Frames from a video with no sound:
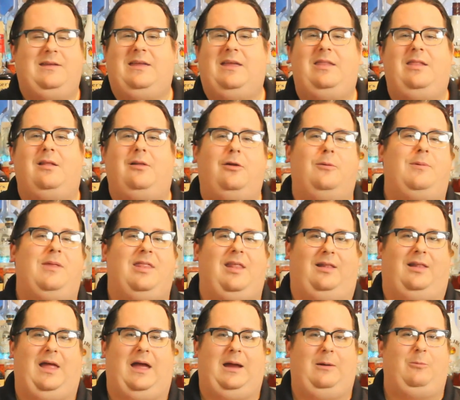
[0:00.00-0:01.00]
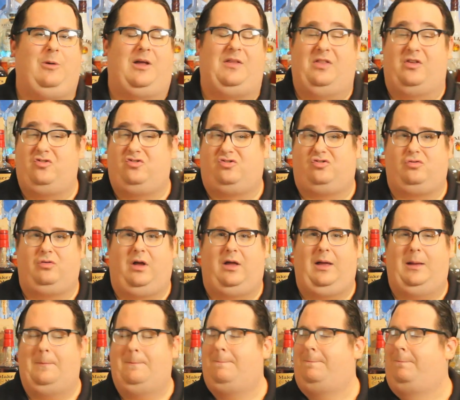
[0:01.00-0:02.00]
in a little bit of the lime on the
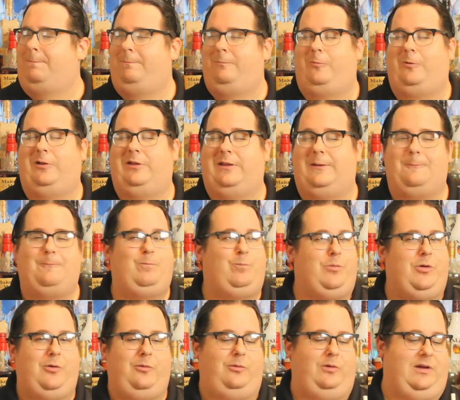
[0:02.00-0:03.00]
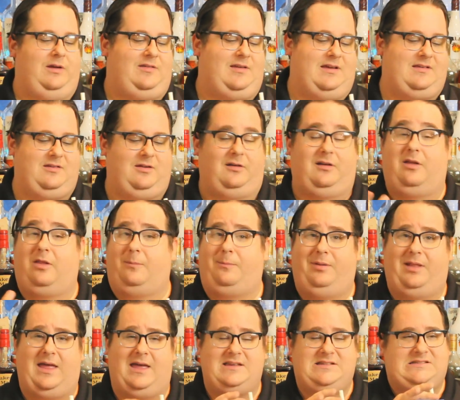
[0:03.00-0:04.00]
straw, really, really ties it all together.
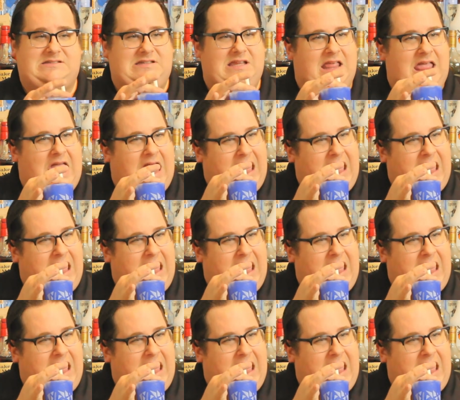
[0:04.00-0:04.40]
Plus,